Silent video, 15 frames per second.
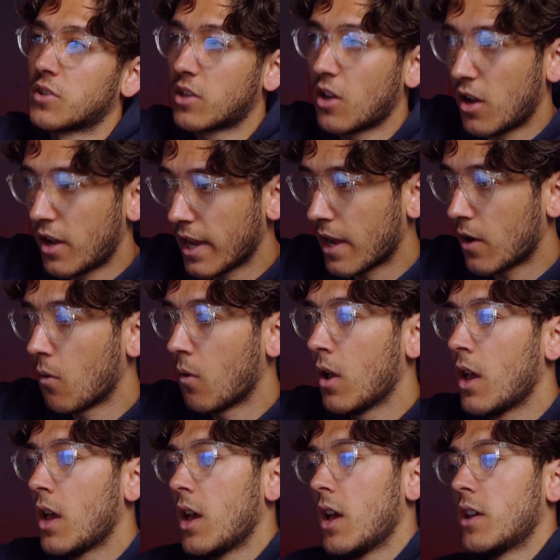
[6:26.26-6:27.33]
sky out,
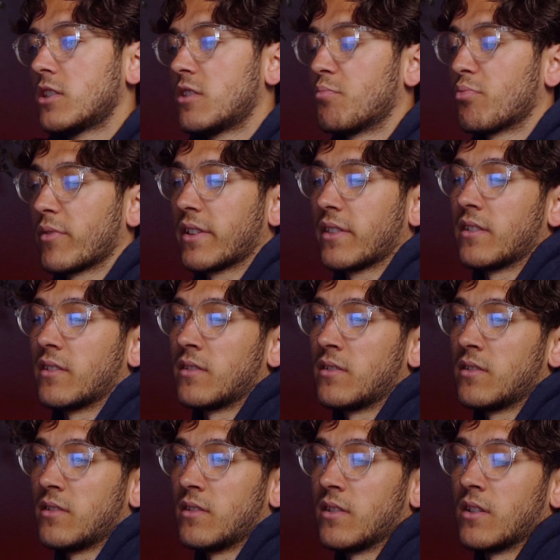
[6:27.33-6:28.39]
to bring
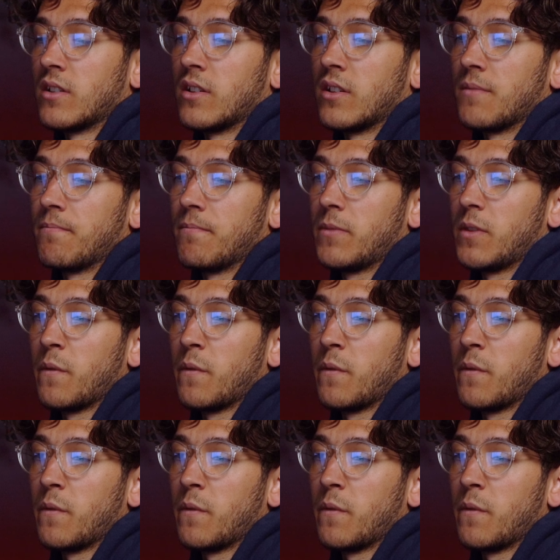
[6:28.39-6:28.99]
the